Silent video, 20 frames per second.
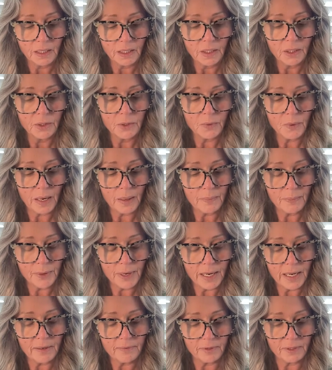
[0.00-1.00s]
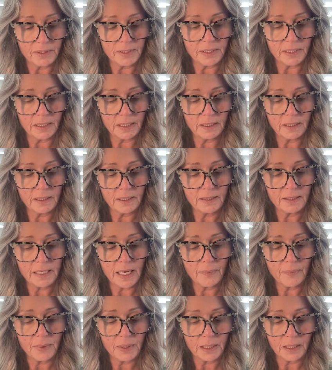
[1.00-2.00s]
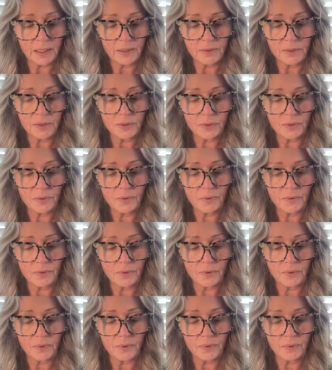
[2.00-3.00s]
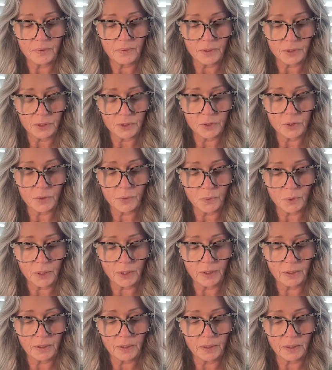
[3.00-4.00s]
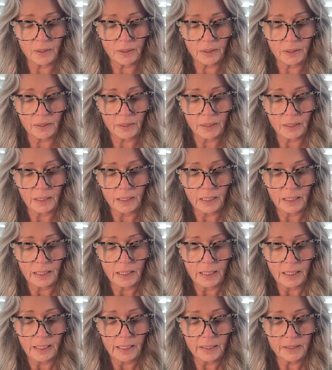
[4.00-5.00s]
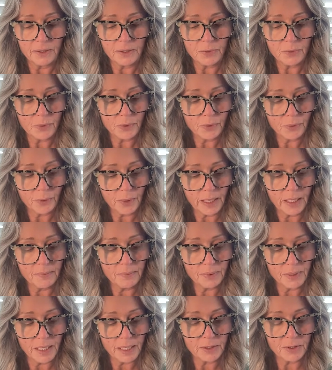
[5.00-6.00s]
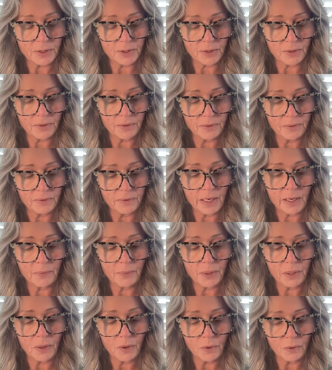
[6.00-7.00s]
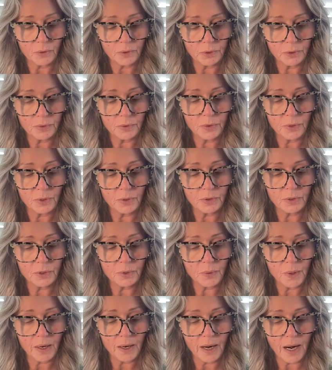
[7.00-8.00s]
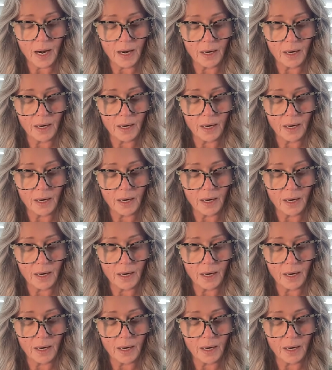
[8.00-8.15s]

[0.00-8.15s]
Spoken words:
You are brave indeed, stepping into this new work. It is with great pleasure that we hold you close to our